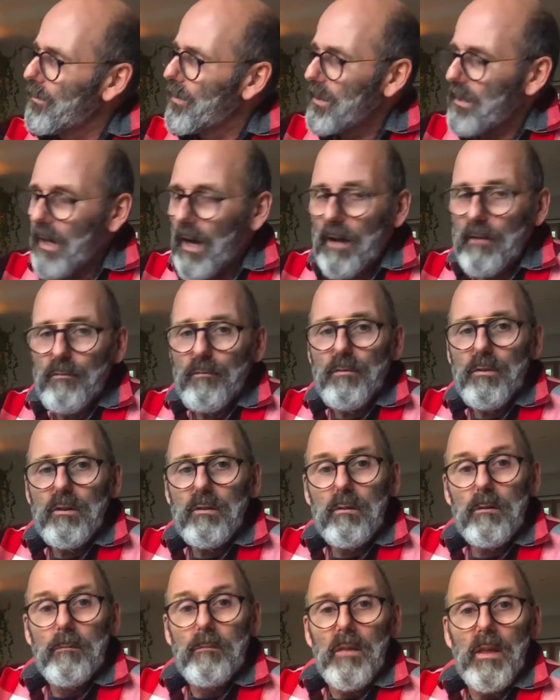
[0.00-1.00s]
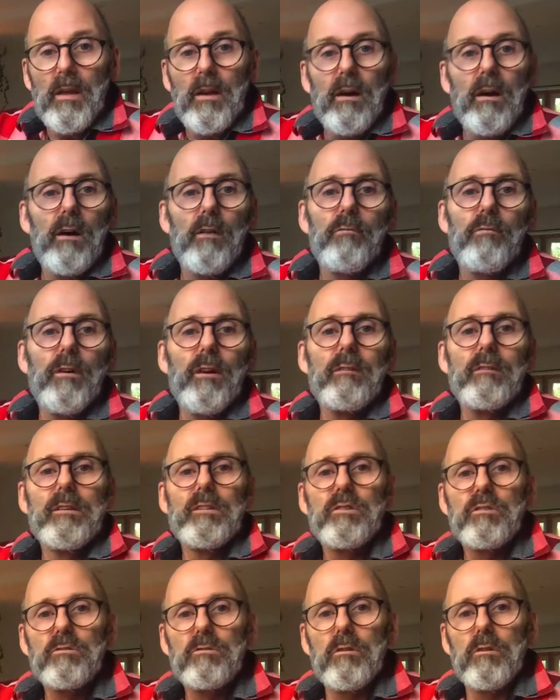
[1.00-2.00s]
But I feel a very
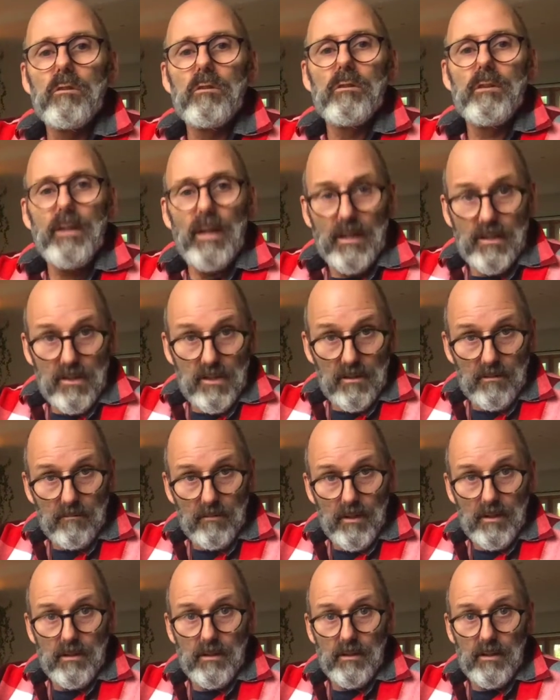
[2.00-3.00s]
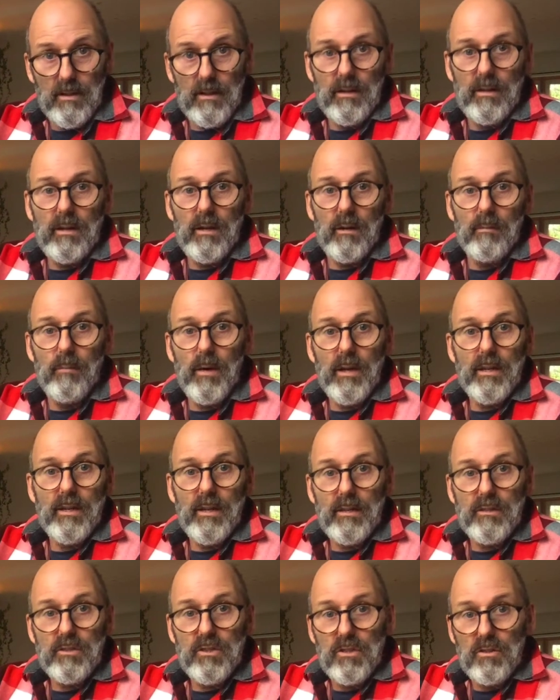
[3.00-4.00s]
strong connection with the
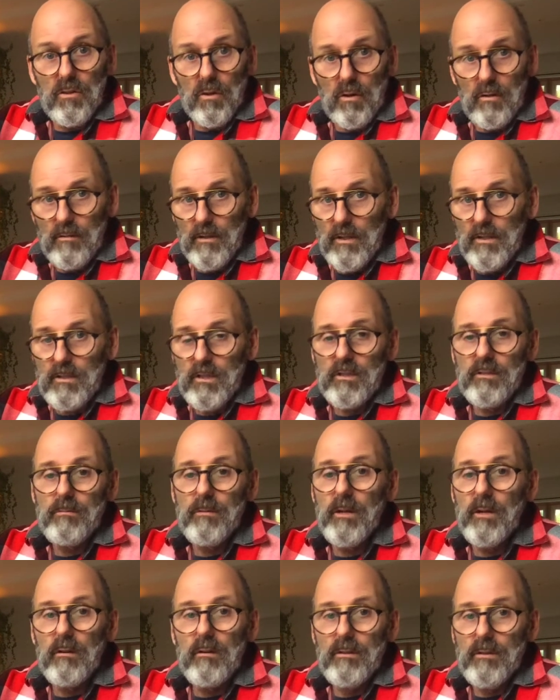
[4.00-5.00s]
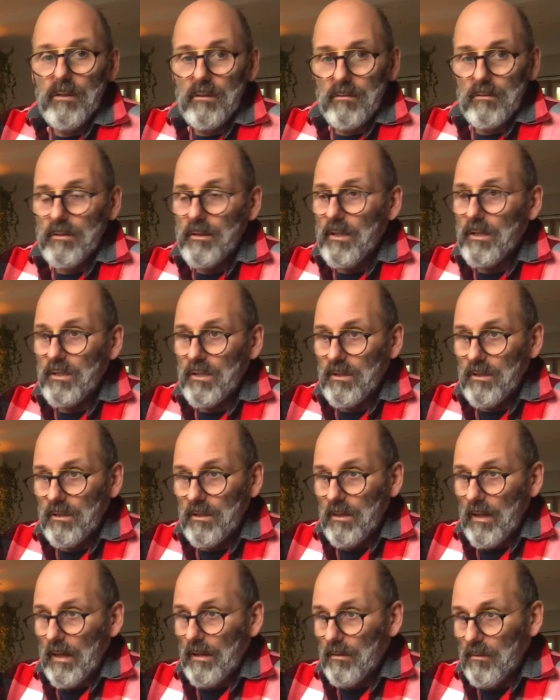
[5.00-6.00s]
Germanic stories as well, and the tradition
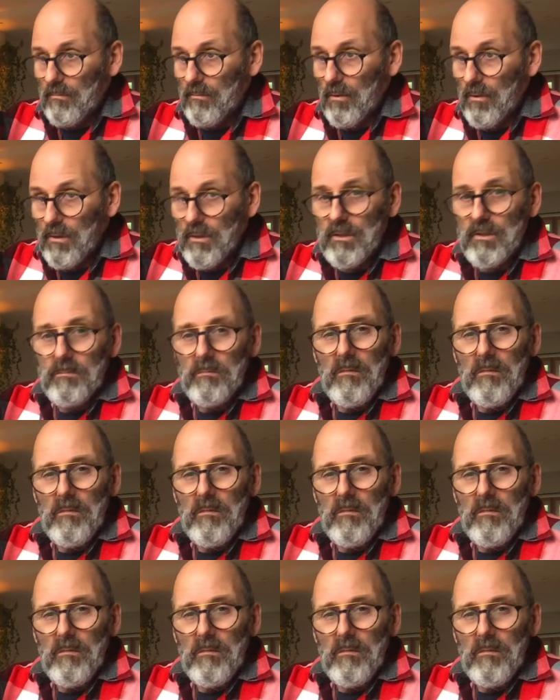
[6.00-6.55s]
and the roots.